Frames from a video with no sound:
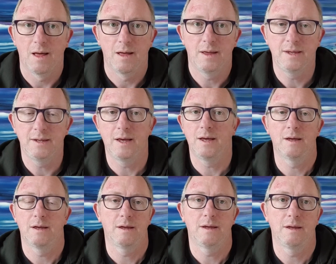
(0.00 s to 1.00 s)
he,
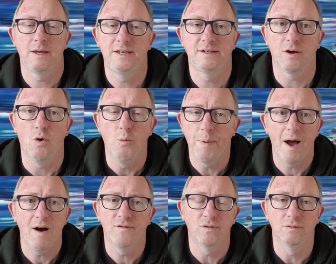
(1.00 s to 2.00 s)
he's all
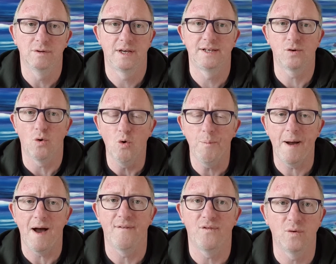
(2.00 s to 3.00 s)
powerful. He's all
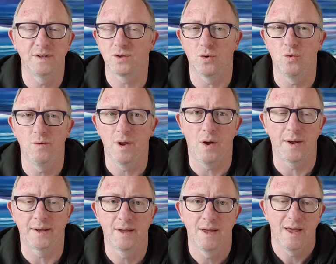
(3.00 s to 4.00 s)
powerful, he's all
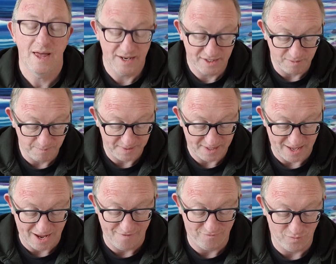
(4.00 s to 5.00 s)
knowing, and he can be
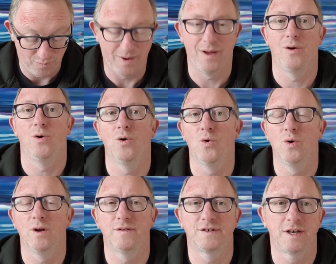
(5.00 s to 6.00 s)
everywhere all
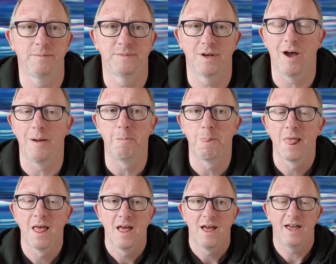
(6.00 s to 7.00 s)
at the same time.
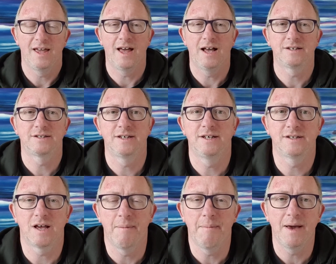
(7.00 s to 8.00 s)
He has these
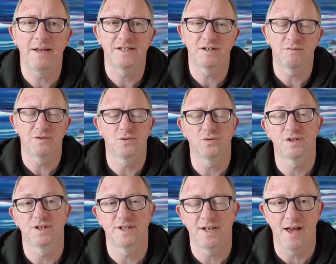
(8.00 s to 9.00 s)
amazing
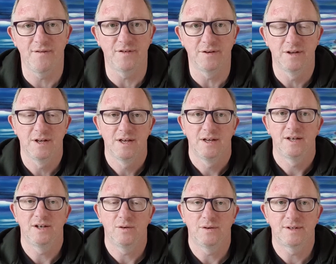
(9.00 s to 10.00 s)
resources in heaven
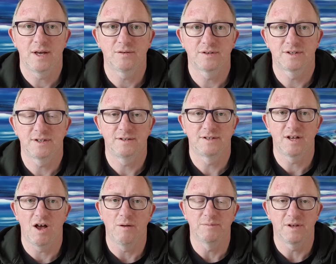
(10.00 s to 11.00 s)
you know, it tells us in
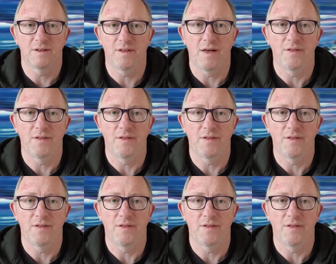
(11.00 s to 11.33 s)
Psalms that